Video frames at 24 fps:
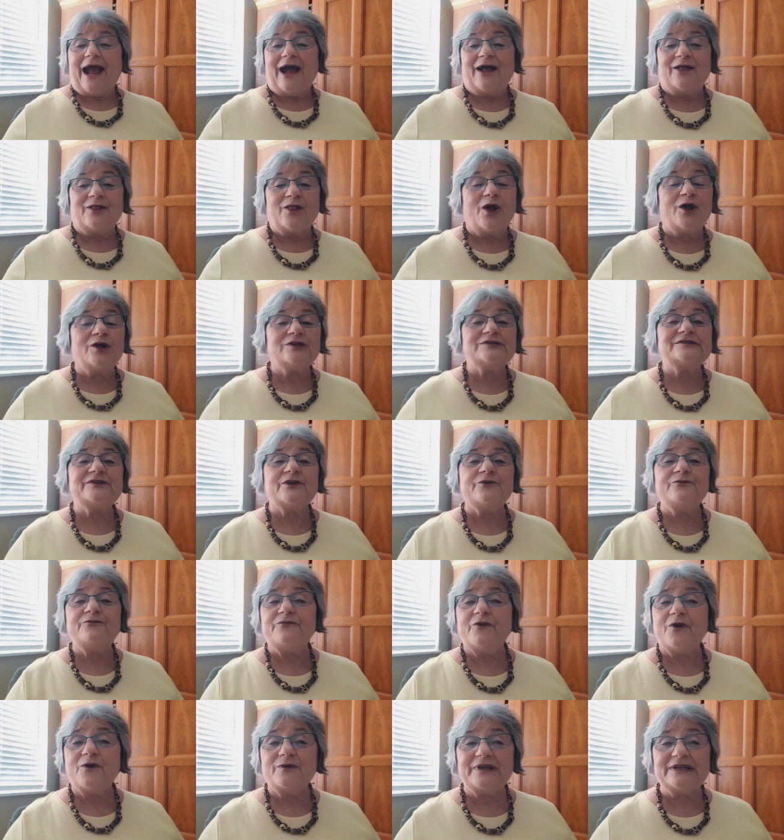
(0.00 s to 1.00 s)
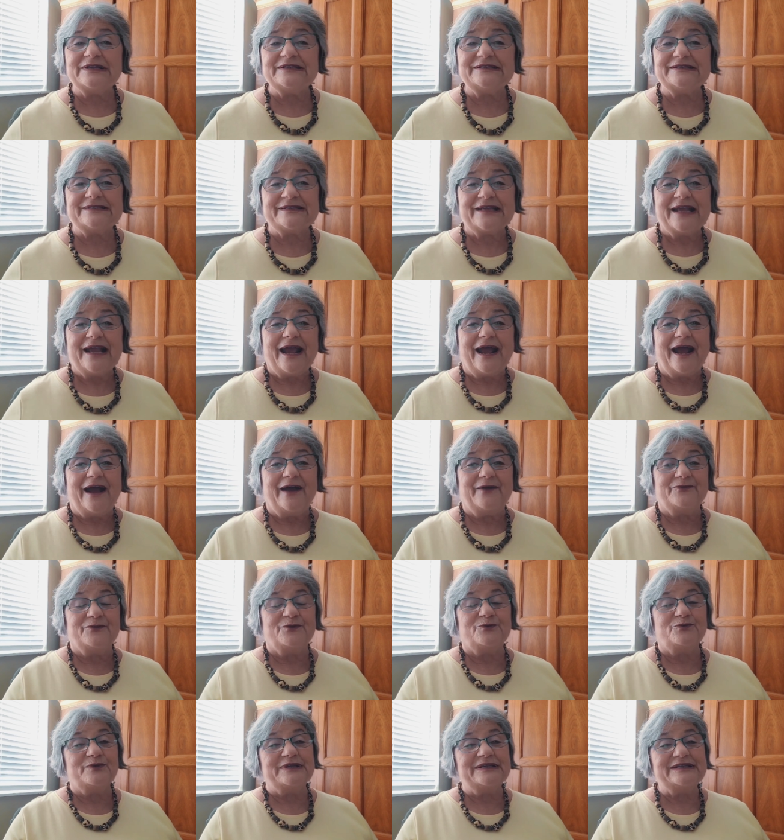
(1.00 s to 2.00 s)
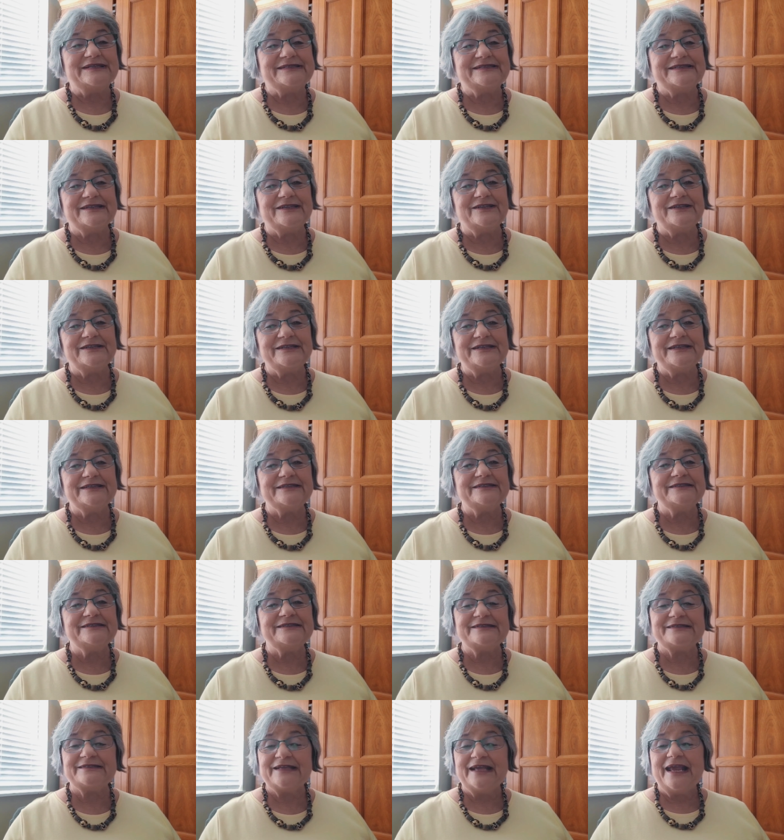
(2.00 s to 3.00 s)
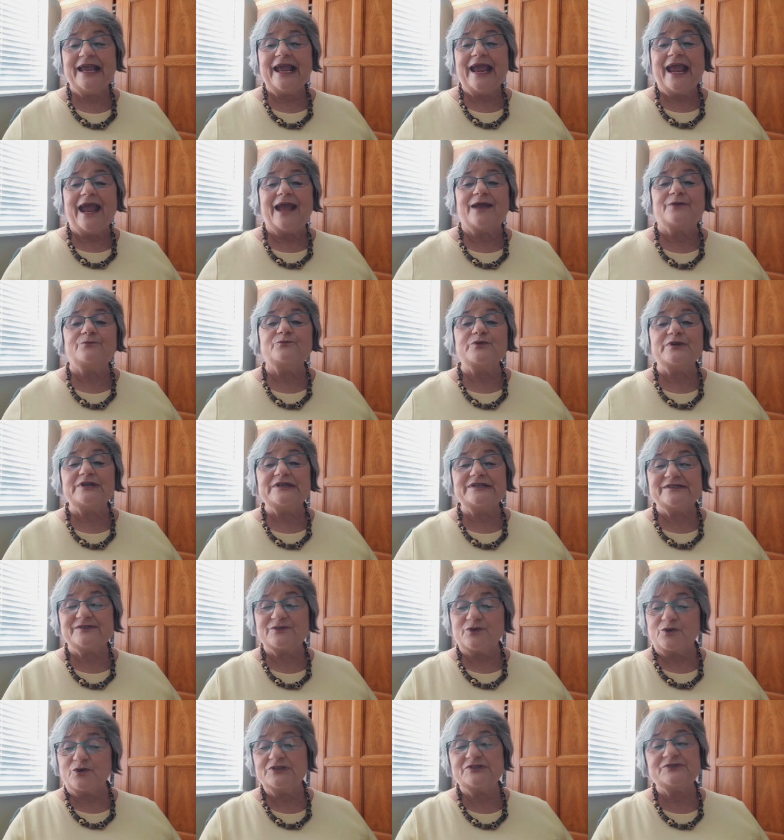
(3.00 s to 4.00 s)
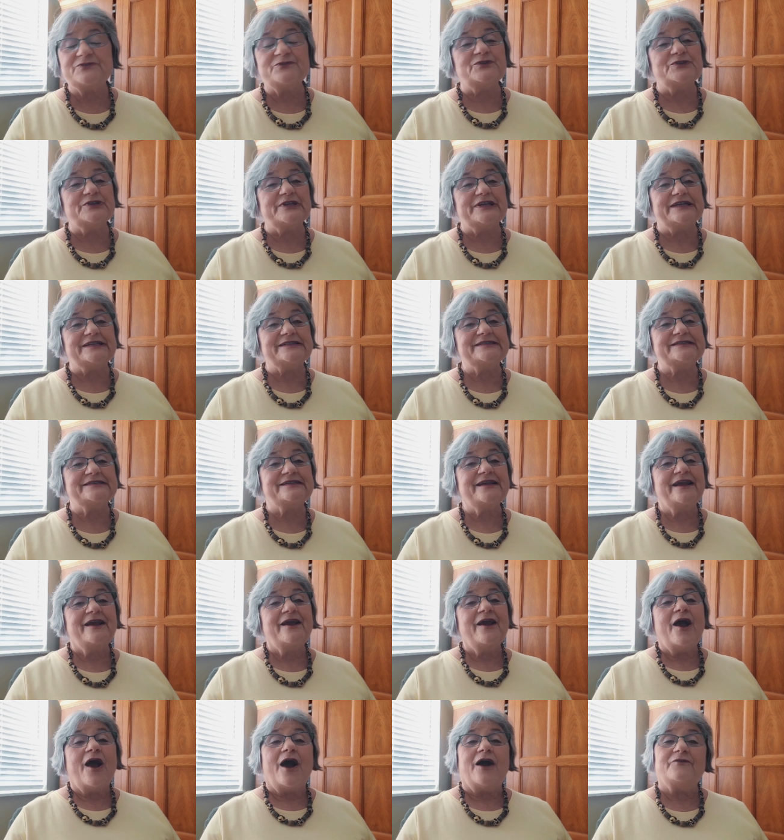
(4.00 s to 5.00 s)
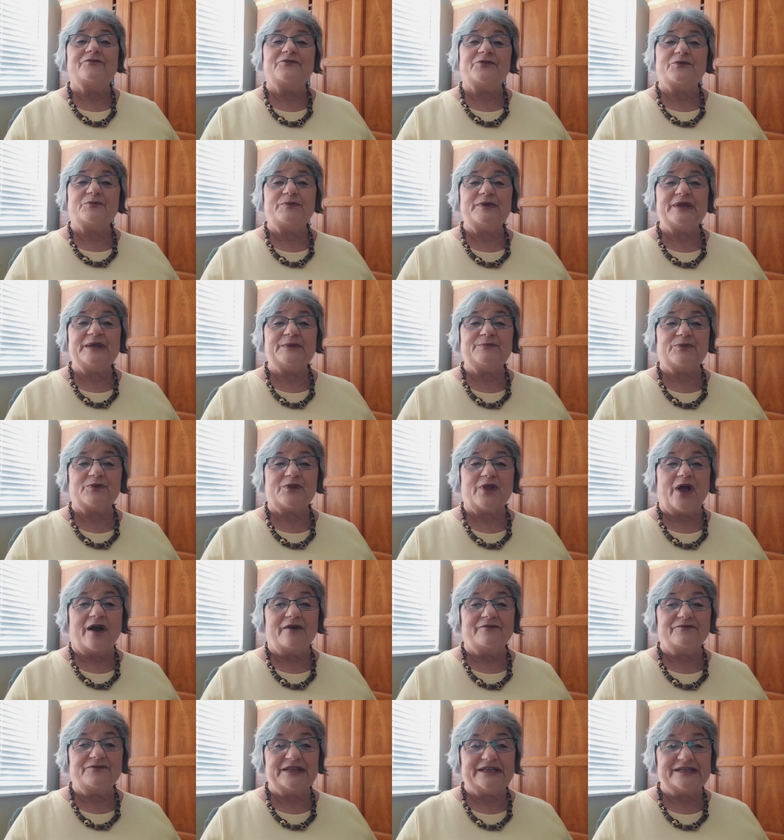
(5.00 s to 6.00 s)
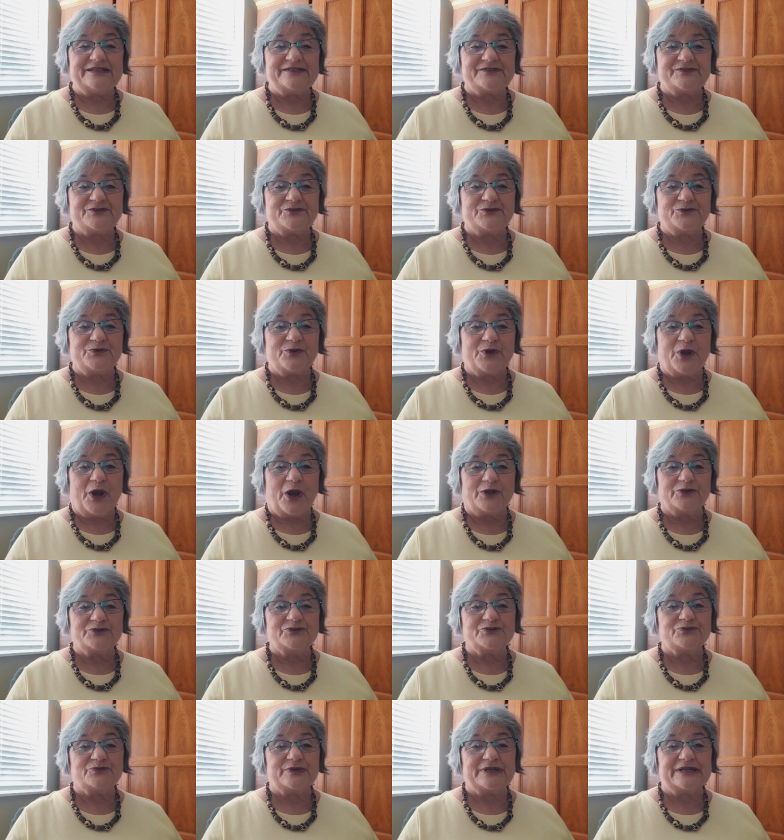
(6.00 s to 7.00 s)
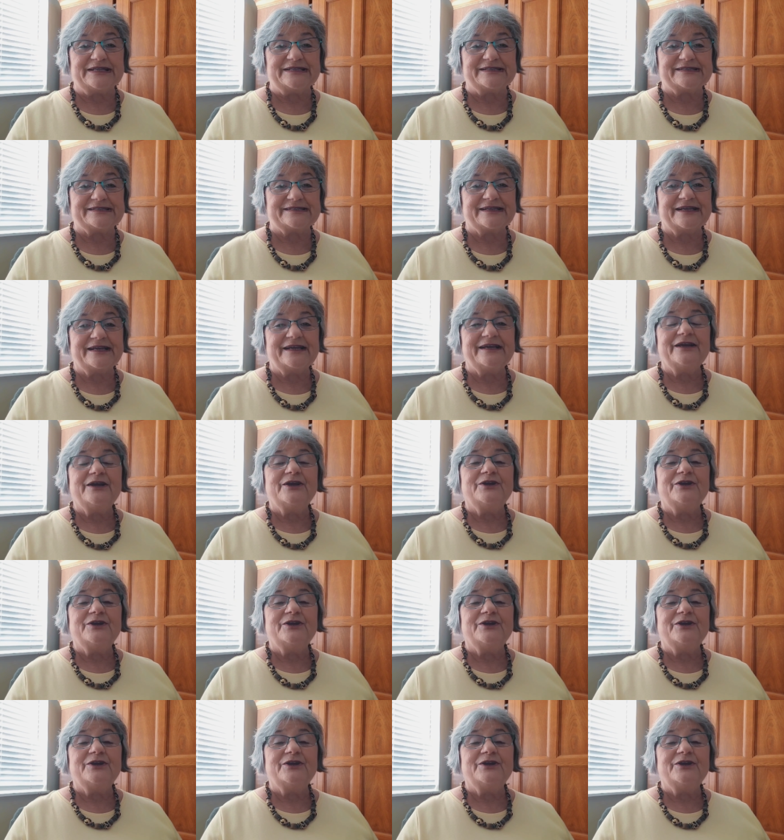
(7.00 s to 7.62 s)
I'll also focus on the resilience and resourcefulness of the people of these two countries.